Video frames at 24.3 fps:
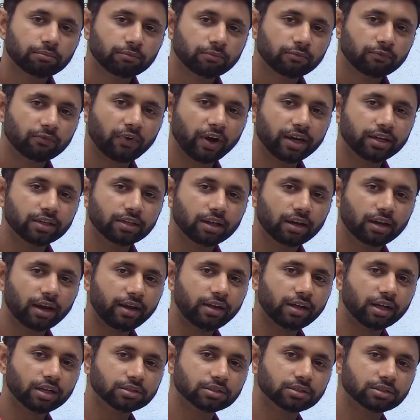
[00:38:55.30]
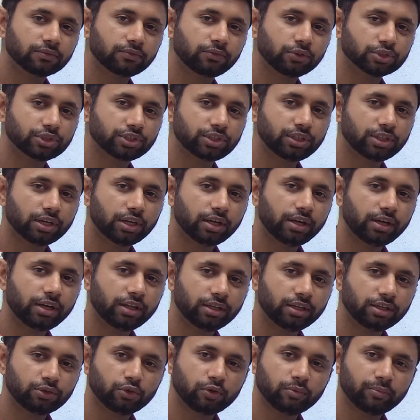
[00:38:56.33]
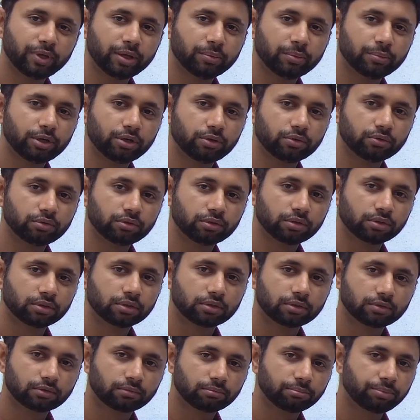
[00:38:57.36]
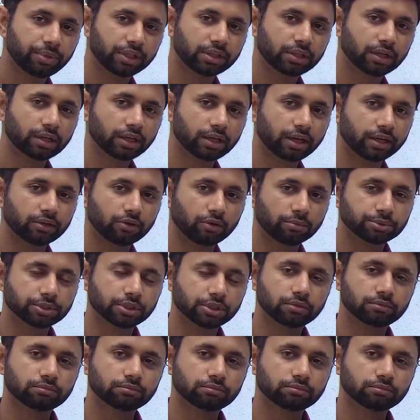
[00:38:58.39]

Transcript: find the right answer for C and D, you will be able to pick the correct option.